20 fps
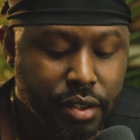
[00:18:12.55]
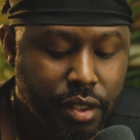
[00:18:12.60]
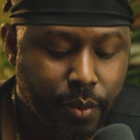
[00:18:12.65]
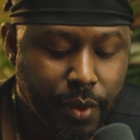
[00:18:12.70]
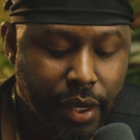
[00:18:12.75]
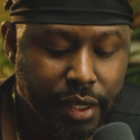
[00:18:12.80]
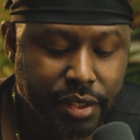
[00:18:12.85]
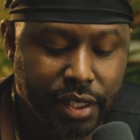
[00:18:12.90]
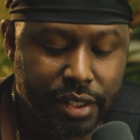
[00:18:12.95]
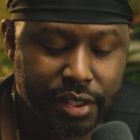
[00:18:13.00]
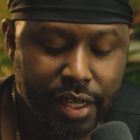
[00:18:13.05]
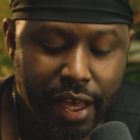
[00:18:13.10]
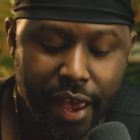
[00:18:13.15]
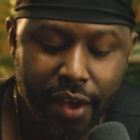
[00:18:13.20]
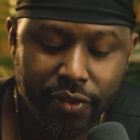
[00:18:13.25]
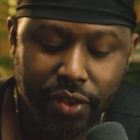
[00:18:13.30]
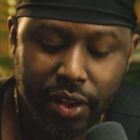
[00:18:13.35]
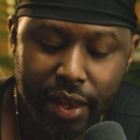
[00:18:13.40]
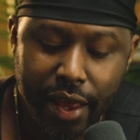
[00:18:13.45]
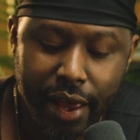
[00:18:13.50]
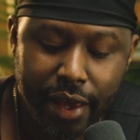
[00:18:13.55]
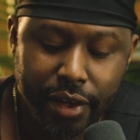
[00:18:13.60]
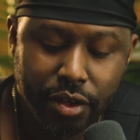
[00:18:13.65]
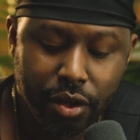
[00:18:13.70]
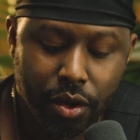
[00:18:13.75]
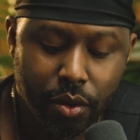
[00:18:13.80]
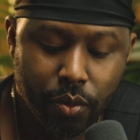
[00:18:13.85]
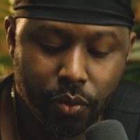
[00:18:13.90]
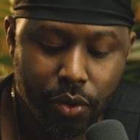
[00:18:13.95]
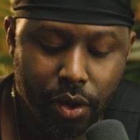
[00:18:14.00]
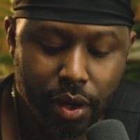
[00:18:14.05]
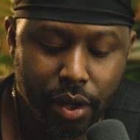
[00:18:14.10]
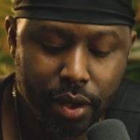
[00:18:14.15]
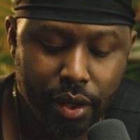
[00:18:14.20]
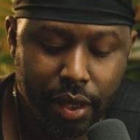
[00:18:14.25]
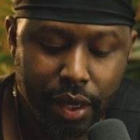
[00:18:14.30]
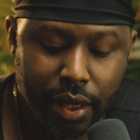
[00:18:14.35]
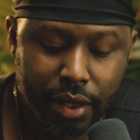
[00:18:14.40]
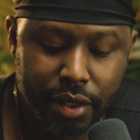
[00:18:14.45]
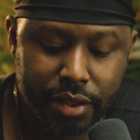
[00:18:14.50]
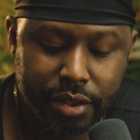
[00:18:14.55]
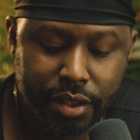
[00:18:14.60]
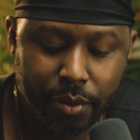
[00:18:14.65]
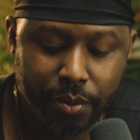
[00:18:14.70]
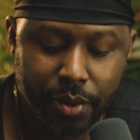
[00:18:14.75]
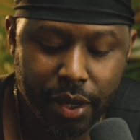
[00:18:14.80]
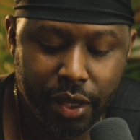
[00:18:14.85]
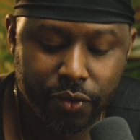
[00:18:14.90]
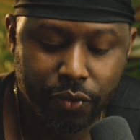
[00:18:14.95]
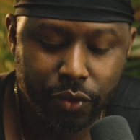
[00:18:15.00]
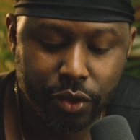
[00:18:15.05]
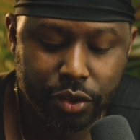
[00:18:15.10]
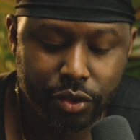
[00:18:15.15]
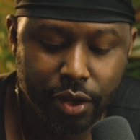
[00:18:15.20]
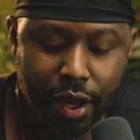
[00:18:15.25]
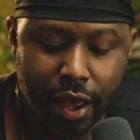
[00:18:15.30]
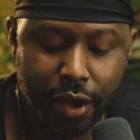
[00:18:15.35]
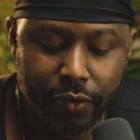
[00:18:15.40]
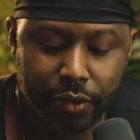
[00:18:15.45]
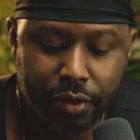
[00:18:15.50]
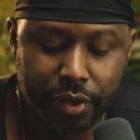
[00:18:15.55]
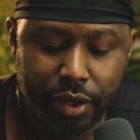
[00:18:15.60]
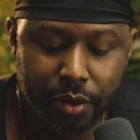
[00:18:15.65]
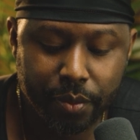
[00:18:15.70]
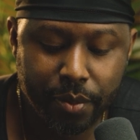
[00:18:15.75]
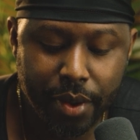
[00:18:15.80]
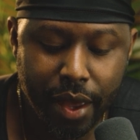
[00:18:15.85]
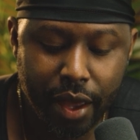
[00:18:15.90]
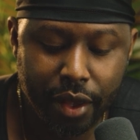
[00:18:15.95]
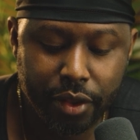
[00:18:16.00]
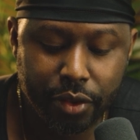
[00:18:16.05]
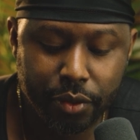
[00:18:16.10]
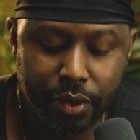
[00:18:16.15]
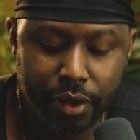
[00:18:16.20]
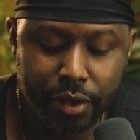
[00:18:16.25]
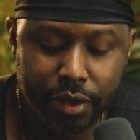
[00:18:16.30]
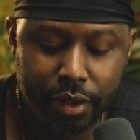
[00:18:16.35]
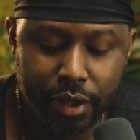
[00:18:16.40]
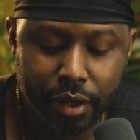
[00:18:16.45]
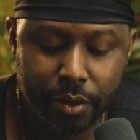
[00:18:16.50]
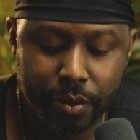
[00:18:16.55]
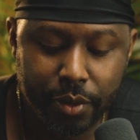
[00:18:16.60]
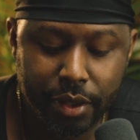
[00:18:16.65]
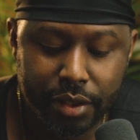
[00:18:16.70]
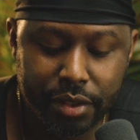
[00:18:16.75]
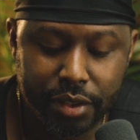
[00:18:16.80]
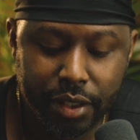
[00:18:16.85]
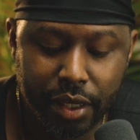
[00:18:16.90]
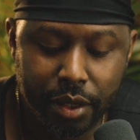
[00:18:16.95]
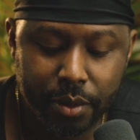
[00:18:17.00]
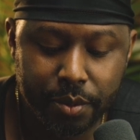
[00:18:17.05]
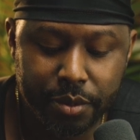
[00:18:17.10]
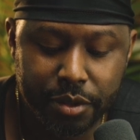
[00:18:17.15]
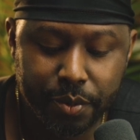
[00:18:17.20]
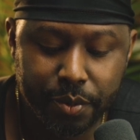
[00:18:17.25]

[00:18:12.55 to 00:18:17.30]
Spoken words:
Somebody says, I have the Light Dome 1 and it's the best for travel. Can pack 3 of them in the same